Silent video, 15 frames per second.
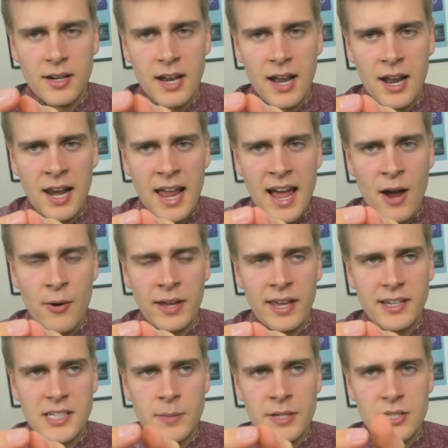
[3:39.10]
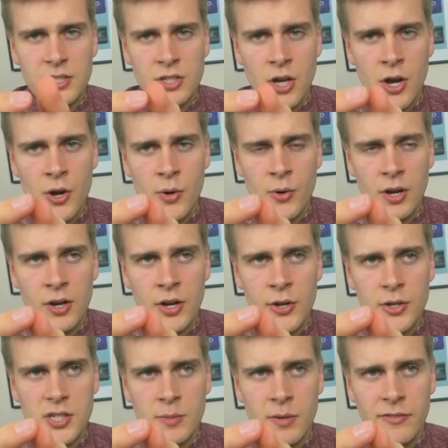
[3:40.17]
allowing it to be so
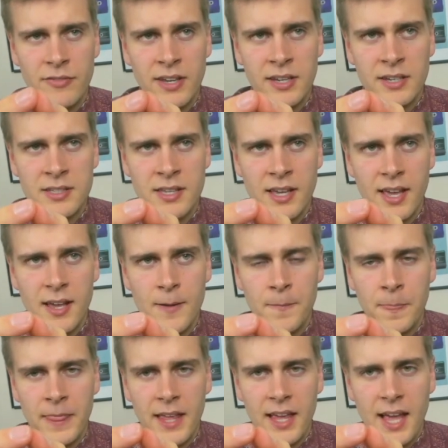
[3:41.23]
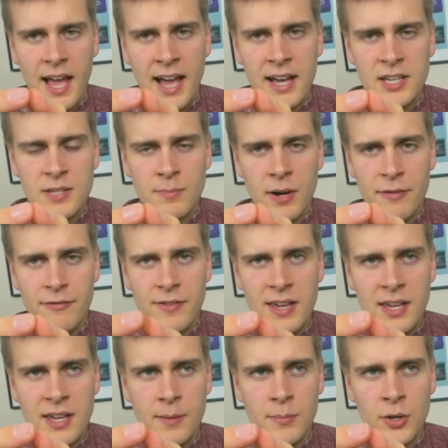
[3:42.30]
loose on my fingers that as my
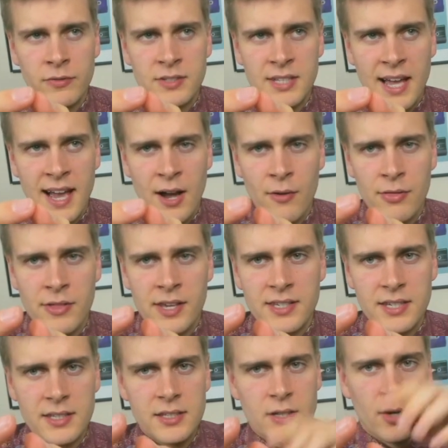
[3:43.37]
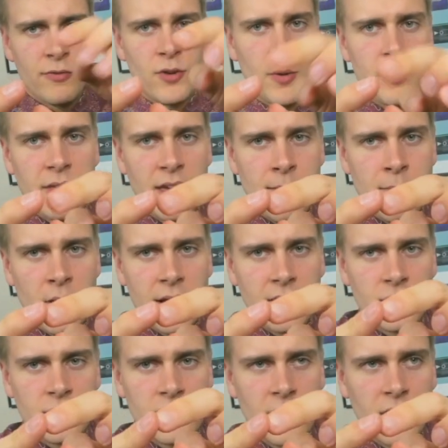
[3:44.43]
finger moves down, this is so floppy that it might
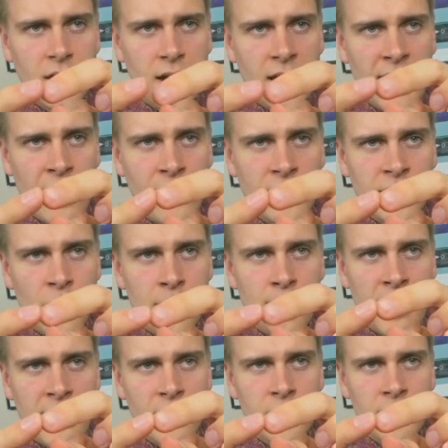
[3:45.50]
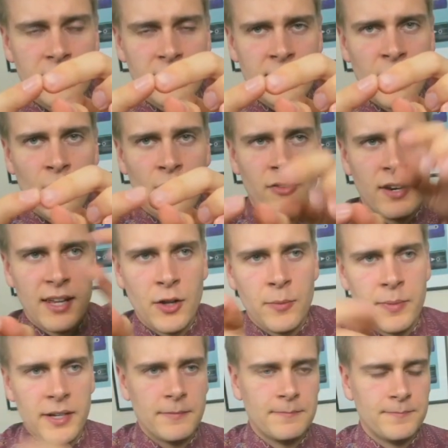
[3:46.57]
allow it to go back on itself a little
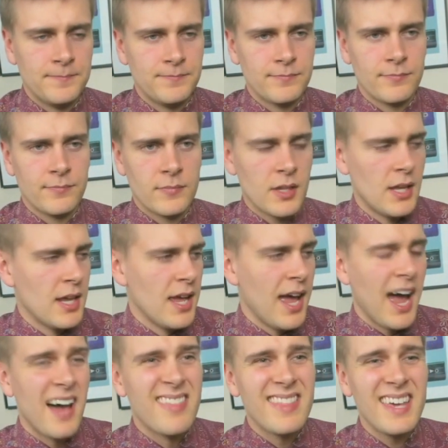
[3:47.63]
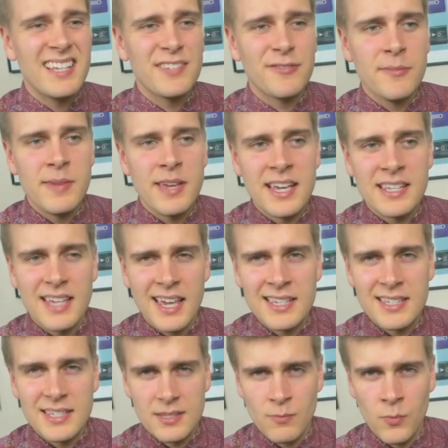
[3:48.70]
bit. And this, for me,
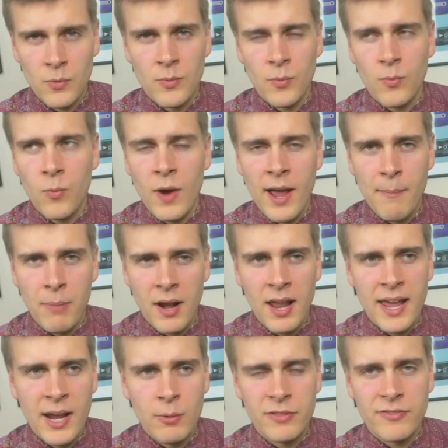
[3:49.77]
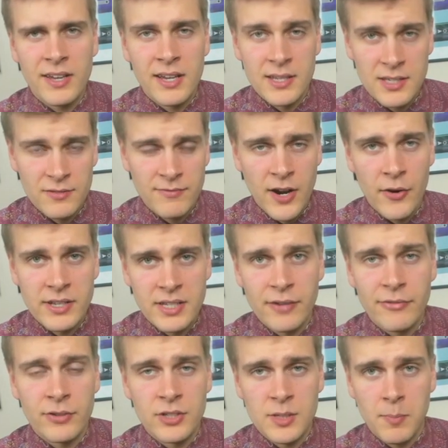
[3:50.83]
is where playing with fingers is very
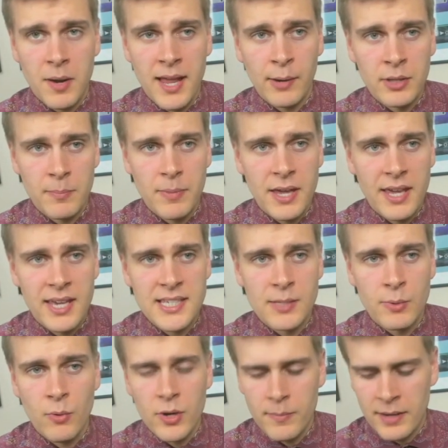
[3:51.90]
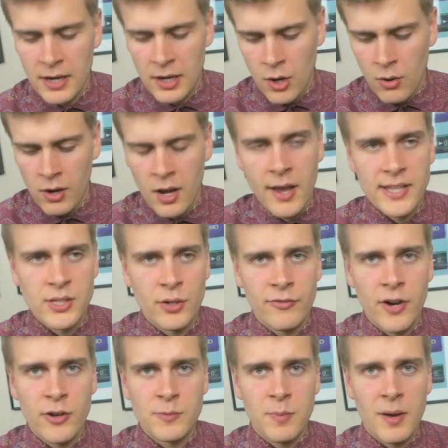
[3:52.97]
different to playing with a pick, is that we want to be a lot lighter. If
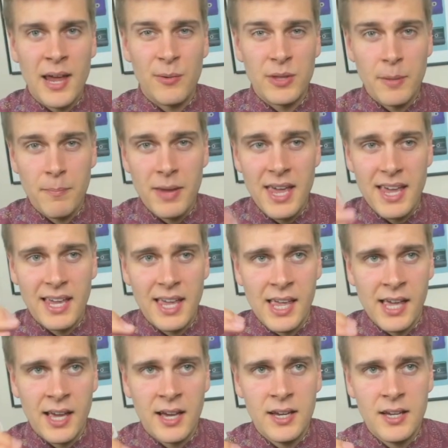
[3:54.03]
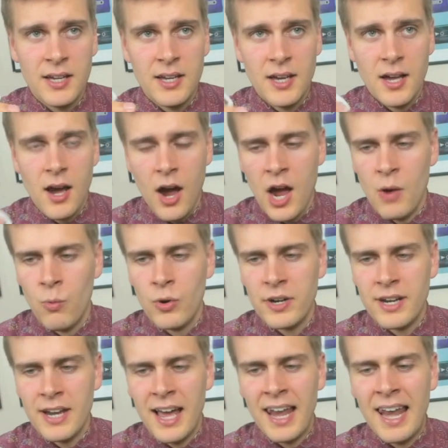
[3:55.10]
I was playing with a pick here, I
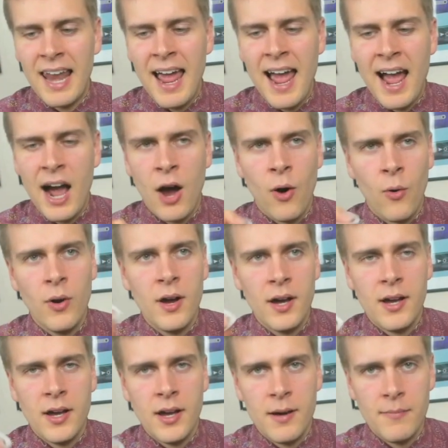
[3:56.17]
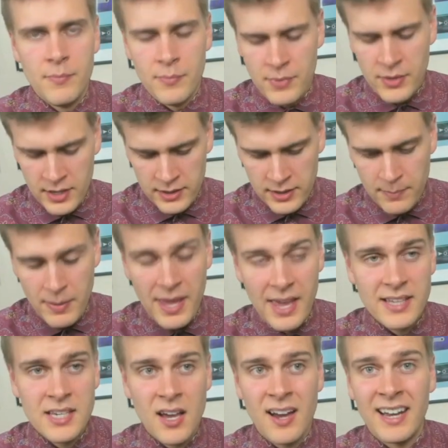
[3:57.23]
wouldn't allow the pick
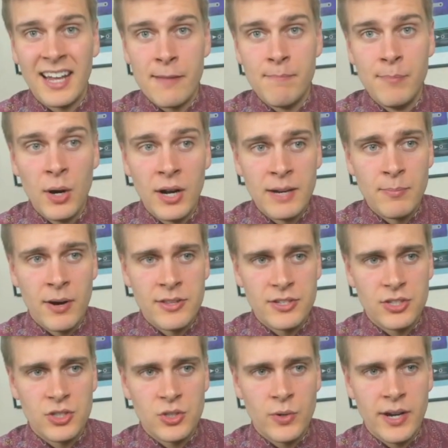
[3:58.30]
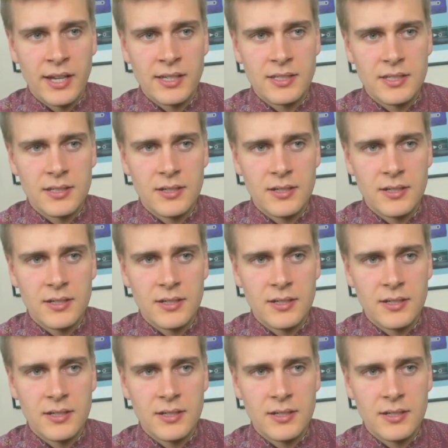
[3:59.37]
to kind of get bullied by the strings